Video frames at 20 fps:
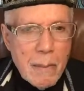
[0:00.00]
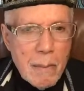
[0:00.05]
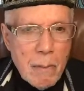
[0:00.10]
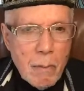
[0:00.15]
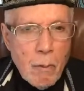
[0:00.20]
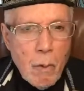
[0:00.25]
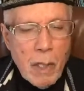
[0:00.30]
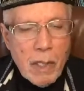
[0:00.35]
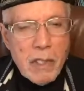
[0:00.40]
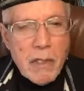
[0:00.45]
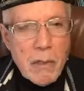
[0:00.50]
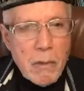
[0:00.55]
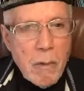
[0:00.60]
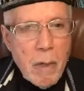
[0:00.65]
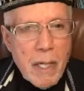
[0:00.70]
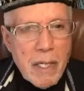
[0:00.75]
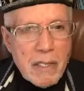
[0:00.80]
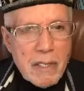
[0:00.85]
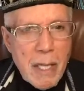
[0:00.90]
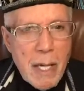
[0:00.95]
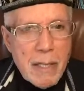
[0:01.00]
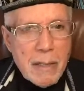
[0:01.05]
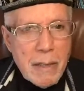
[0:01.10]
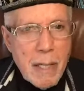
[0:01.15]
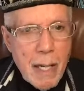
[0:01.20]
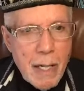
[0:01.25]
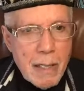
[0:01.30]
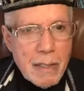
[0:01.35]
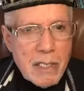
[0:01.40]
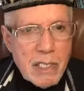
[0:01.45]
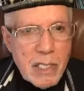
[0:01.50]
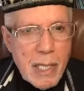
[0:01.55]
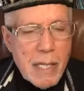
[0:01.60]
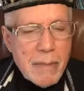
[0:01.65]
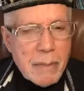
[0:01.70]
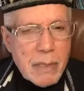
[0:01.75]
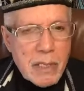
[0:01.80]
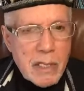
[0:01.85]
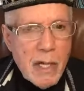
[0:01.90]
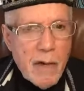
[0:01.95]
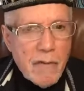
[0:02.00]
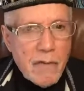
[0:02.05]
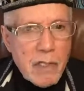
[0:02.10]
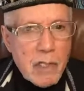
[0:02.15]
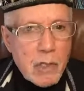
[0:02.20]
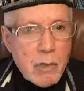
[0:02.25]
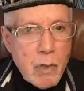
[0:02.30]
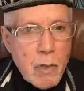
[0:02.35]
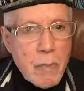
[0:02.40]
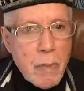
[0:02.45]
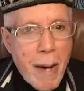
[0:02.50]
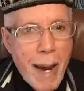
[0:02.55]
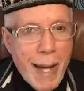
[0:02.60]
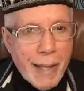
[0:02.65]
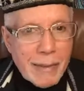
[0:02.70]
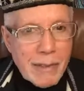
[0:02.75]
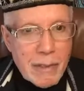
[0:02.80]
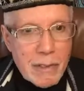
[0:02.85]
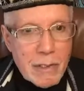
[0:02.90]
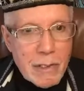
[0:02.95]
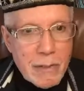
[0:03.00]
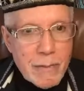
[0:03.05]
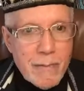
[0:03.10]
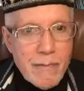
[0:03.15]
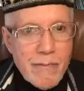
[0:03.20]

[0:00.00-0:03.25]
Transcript: one of the ways I shape stuff is through practice.